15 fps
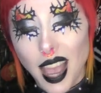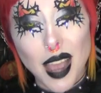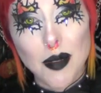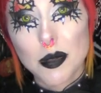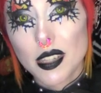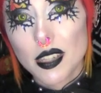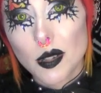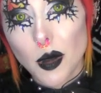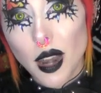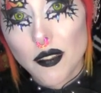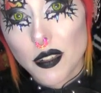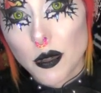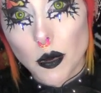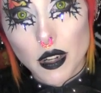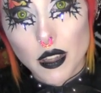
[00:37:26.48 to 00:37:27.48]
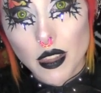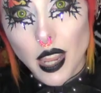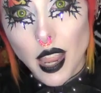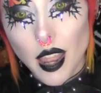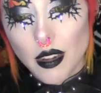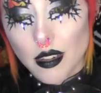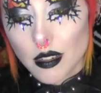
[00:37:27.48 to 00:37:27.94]
Happens to everyone in
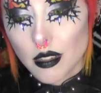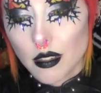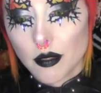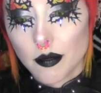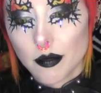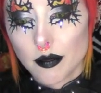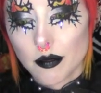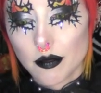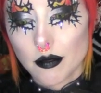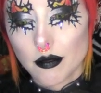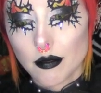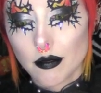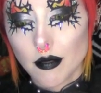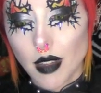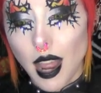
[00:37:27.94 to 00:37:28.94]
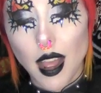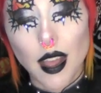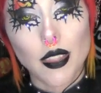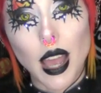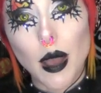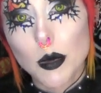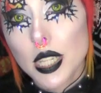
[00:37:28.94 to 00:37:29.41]
the end.
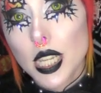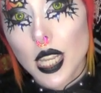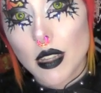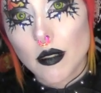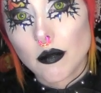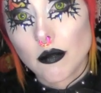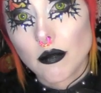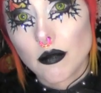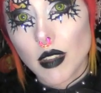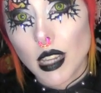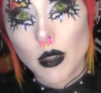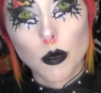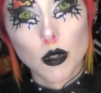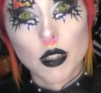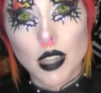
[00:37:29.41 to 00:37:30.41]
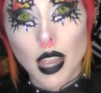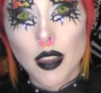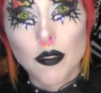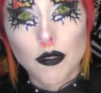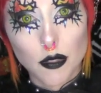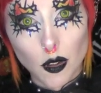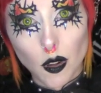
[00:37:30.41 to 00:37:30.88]
And that was it. He was
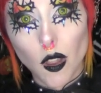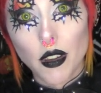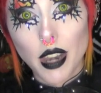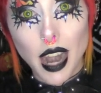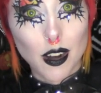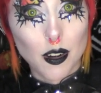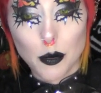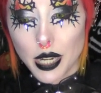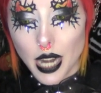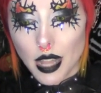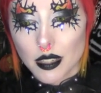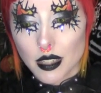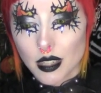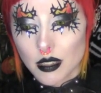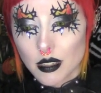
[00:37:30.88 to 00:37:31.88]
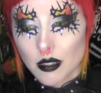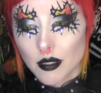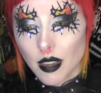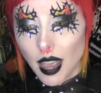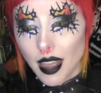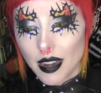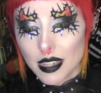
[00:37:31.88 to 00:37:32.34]
a full-on heroin addict.
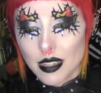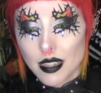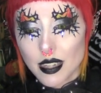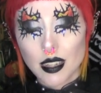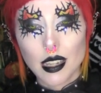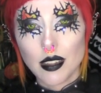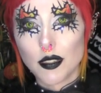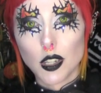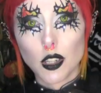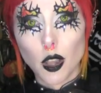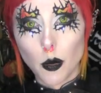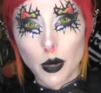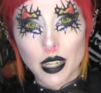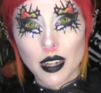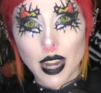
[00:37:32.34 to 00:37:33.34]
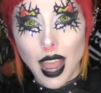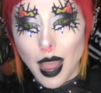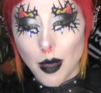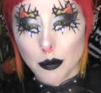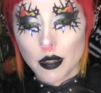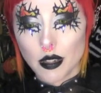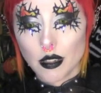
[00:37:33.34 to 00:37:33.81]
And he didn't even know it could
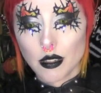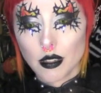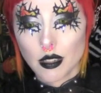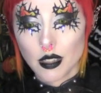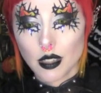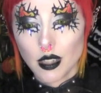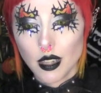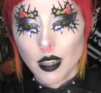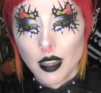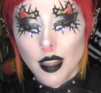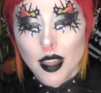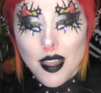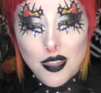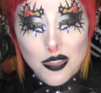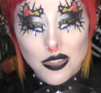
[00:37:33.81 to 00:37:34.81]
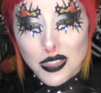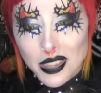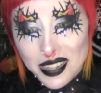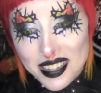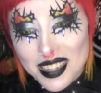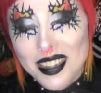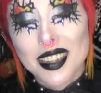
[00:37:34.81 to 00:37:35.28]
happen.
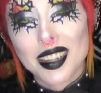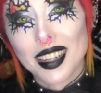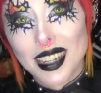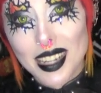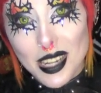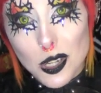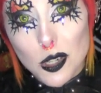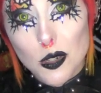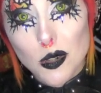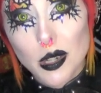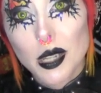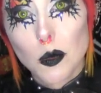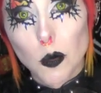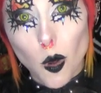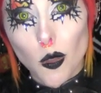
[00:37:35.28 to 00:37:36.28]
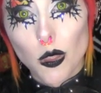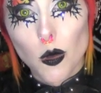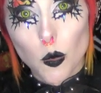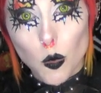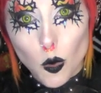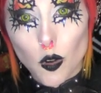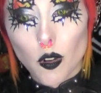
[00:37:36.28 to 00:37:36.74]
This is literally what
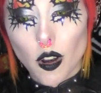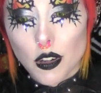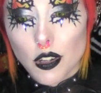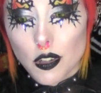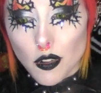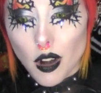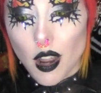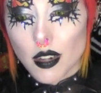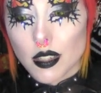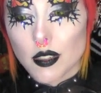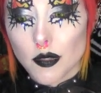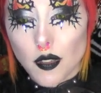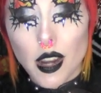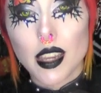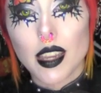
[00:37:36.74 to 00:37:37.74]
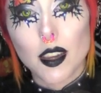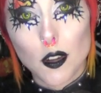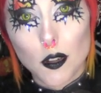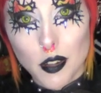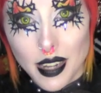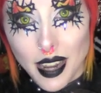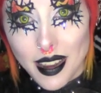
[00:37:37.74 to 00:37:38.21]
the war on drugs
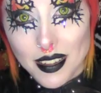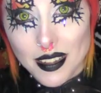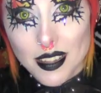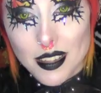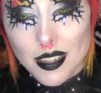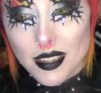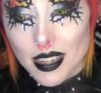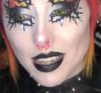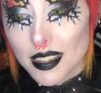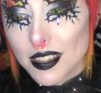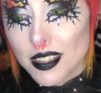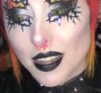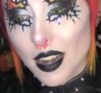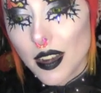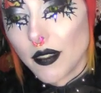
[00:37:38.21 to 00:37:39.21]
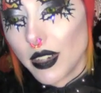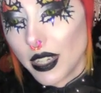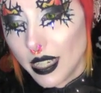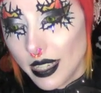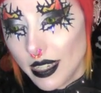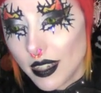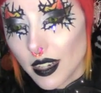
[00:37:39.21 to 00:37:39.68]
fucking creates. Instead of
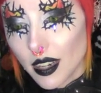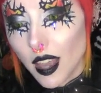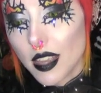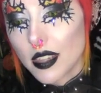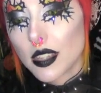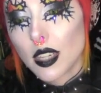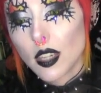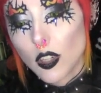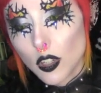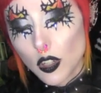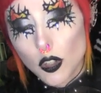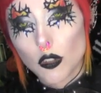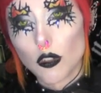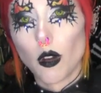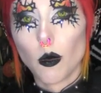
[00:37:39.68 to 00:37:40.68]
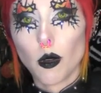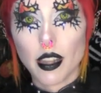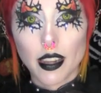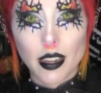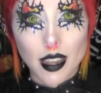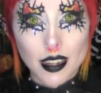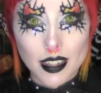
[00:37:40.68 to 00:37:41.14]
legalizing,
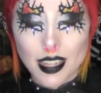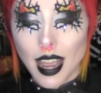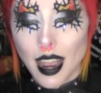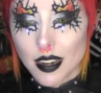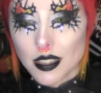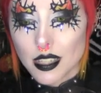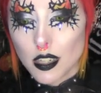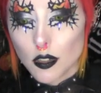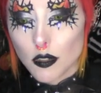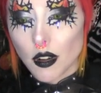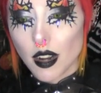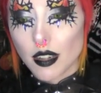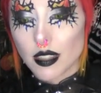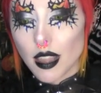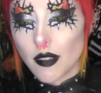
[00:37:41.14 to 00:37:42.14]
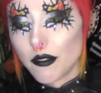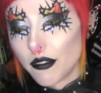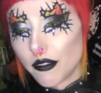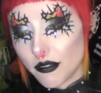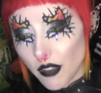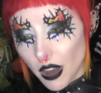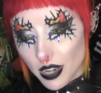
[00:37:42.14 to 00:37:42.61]
controlling, and taxing drugs,
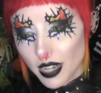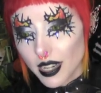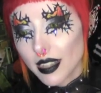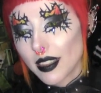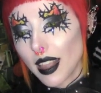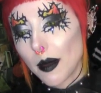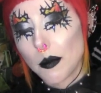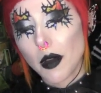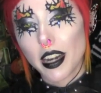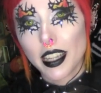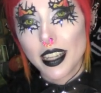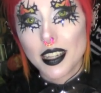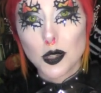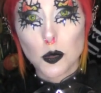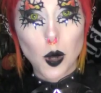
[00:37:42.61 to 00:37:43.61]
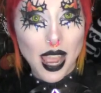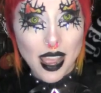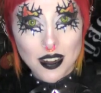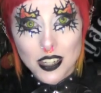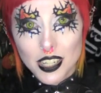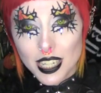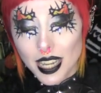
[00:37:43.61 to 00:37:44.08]
then funneling that money into
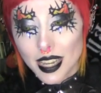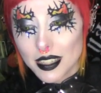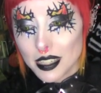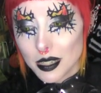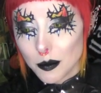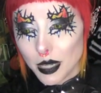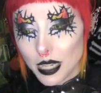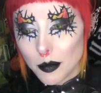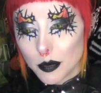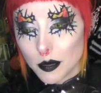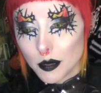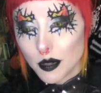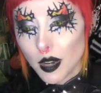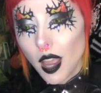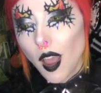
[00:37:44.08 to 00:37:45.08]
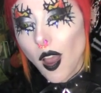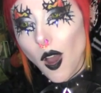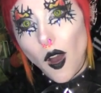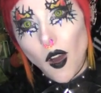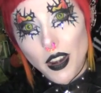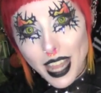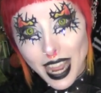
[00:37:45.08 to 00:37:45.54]
educating people
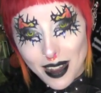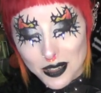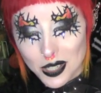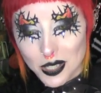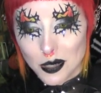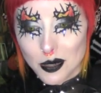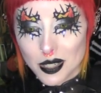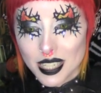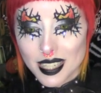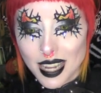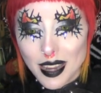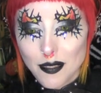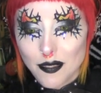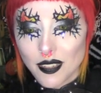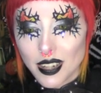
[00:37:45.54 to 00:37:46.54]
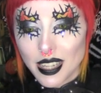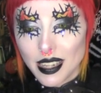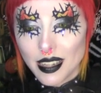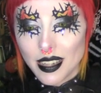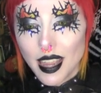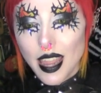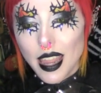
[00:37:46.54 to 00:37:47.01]
on how to use
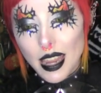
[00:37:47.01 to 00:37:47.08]
safely,